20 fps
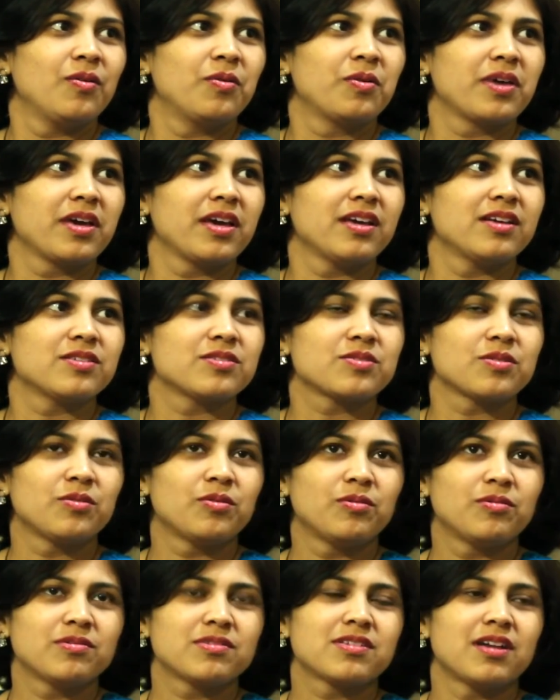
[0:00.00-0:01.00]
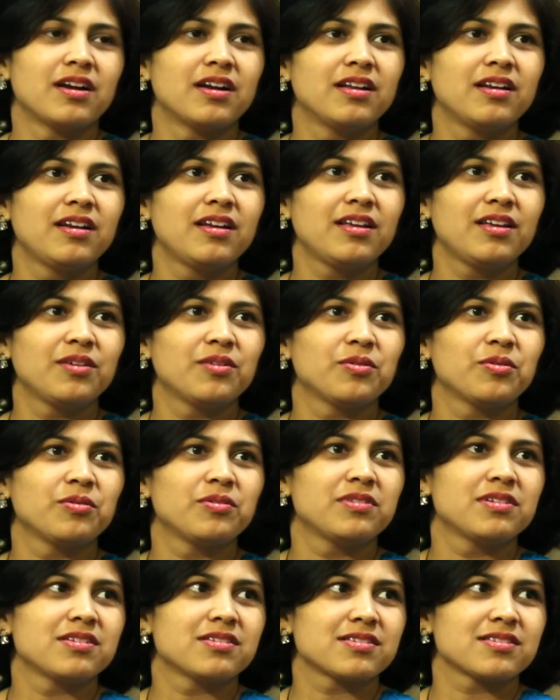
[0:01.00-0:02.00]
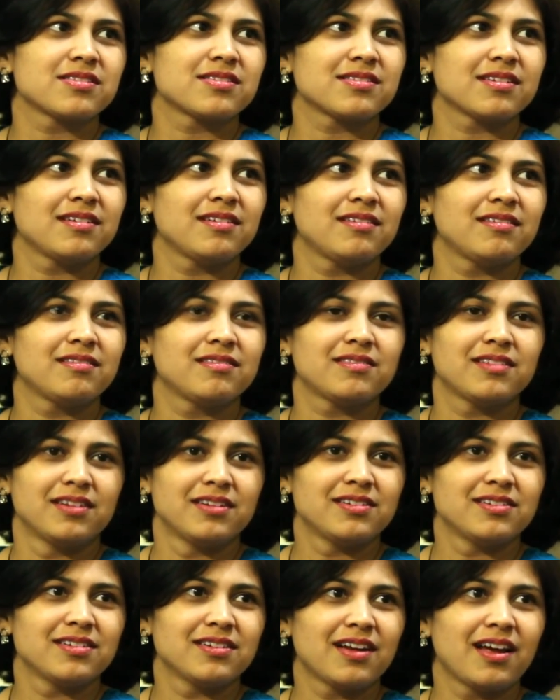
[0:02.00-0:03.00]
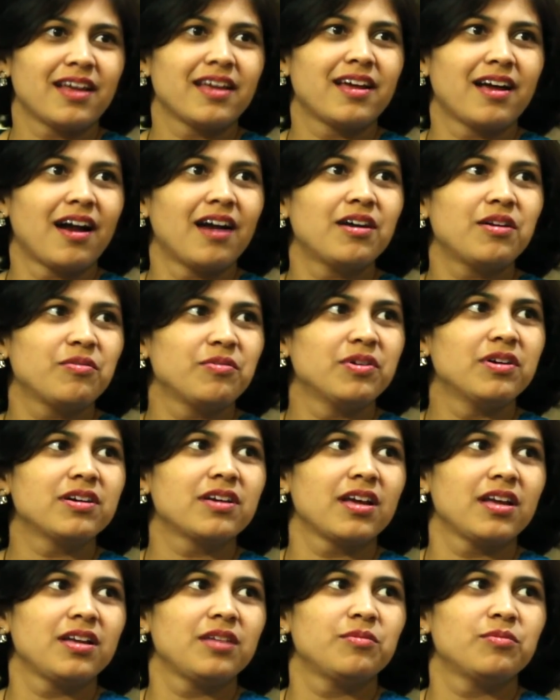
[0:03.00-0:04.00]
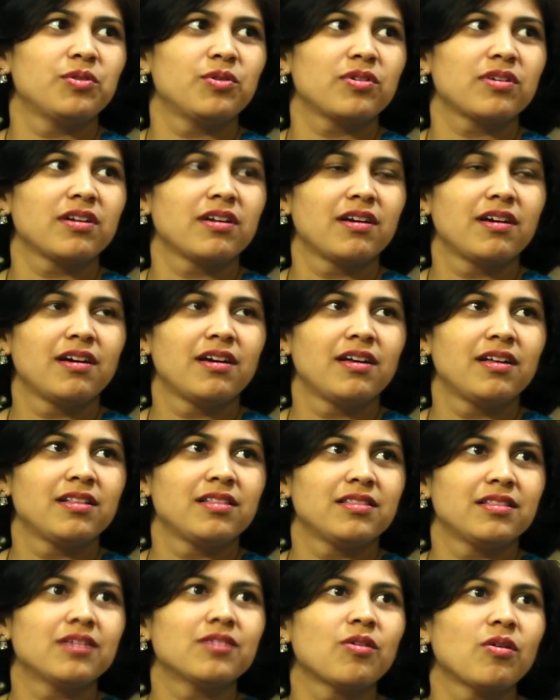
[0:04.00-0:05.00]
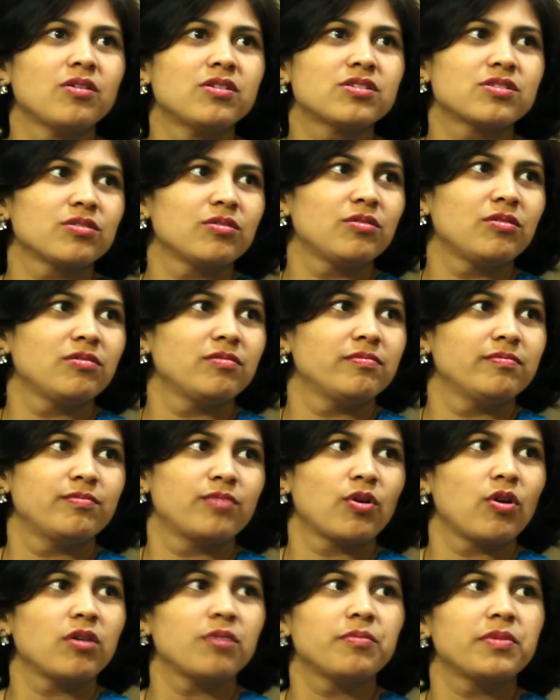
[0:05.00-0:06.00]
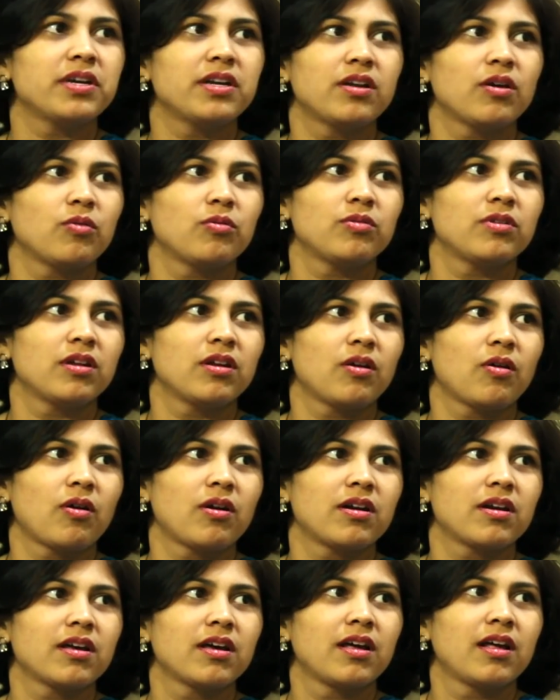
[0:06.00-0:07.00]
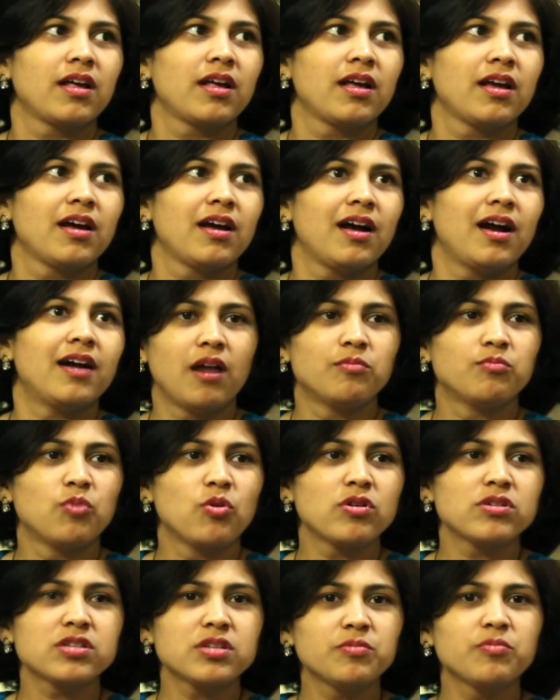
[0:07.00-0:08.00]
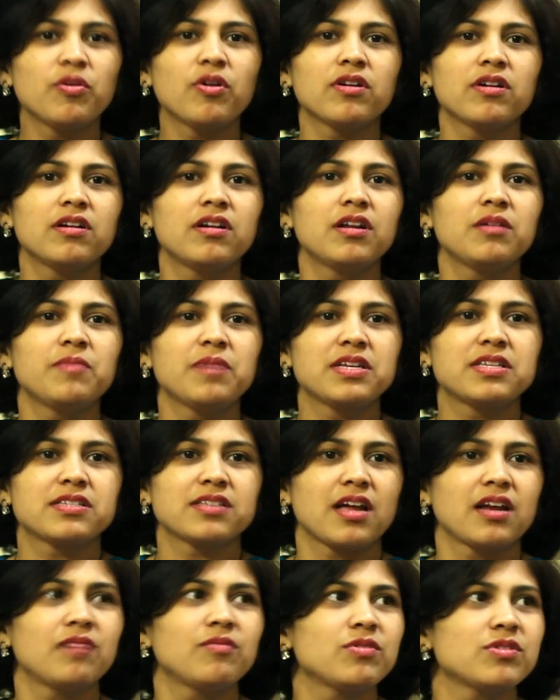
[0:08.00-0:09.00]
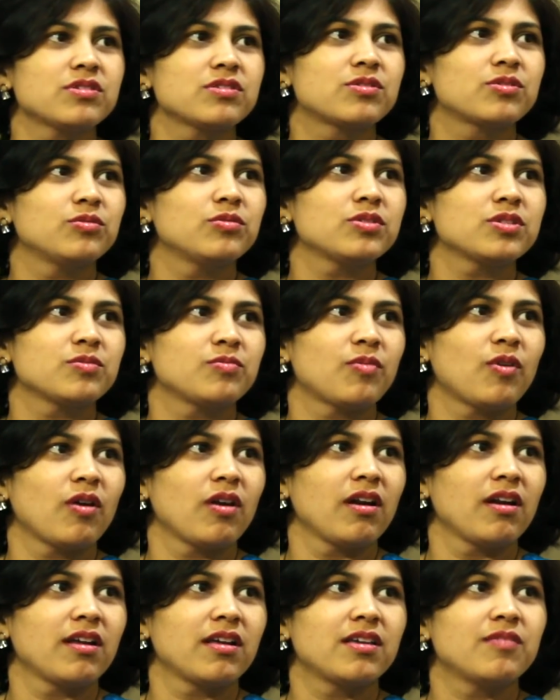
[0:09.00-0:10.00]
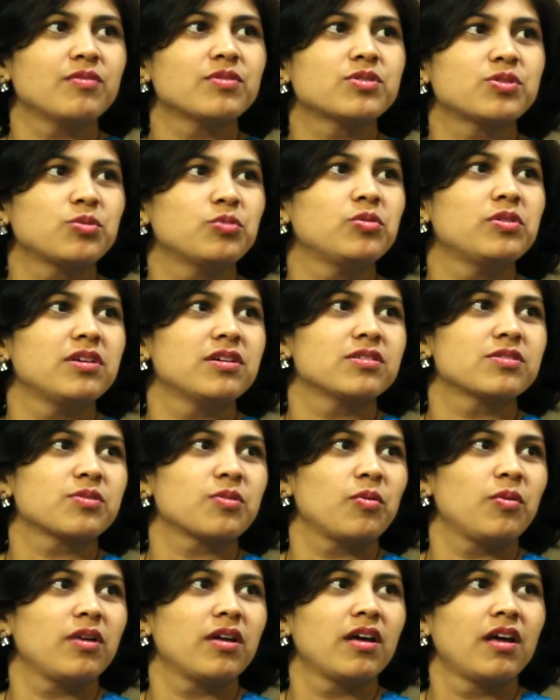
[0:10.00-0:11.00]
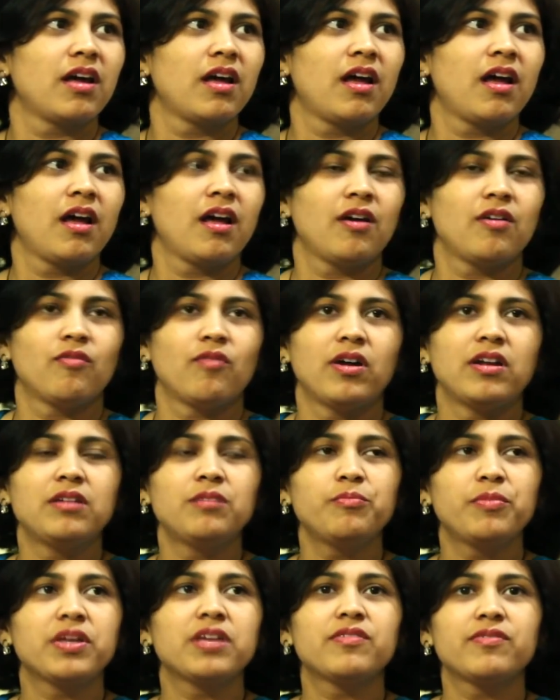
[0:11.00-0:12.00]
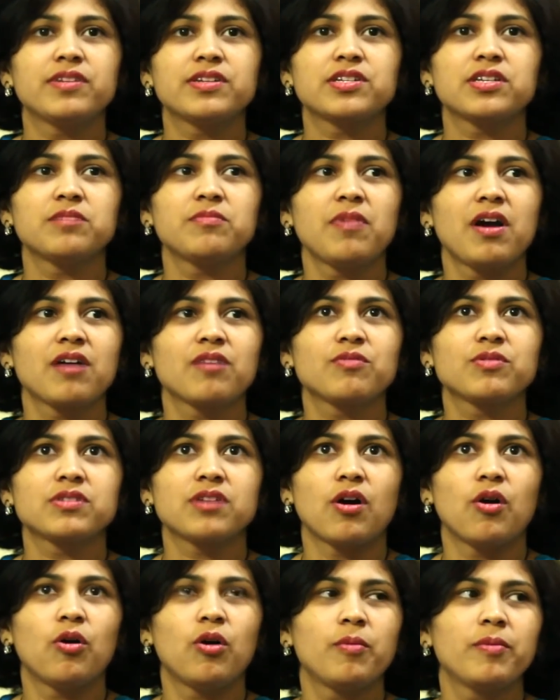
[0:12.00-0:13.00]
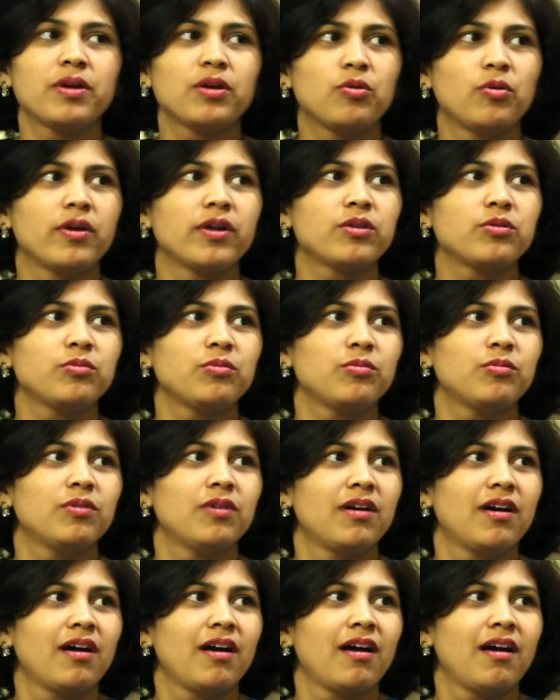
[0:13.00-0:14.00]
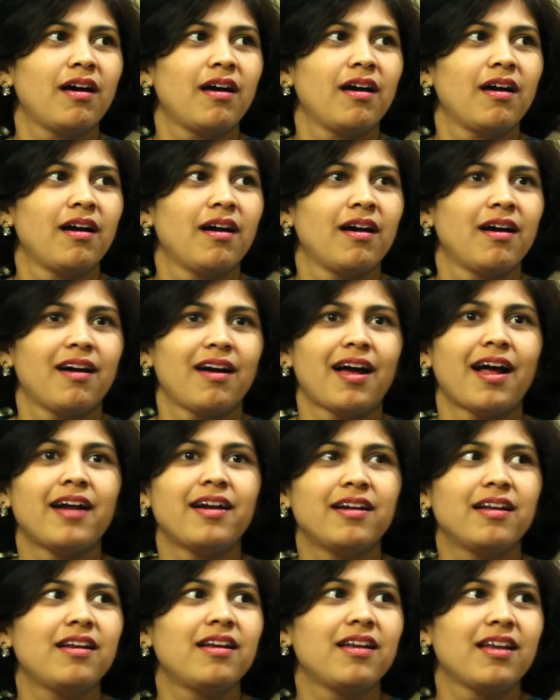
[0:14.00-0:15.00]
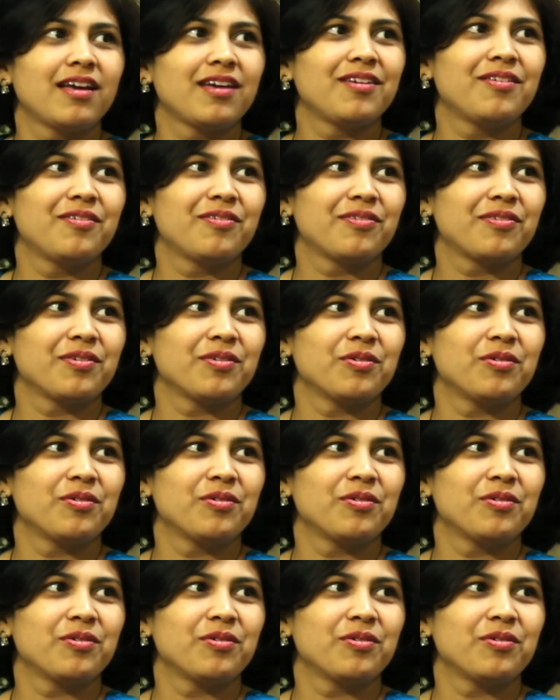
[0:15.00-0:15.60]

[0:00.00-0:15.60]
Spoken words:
Okay, so suddenly, this that I can't work anymore. That also brought me down a lot. And most importantly, my son was too small. He was 2 years old. One big question mark was, how am I going to handle life,